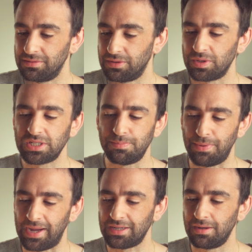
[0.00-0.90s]
Don't
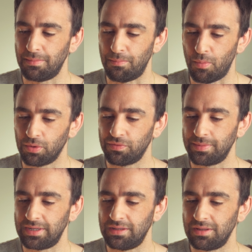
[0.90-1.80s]
expect more
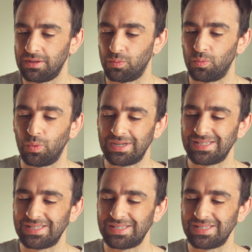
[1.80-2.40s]
from it than what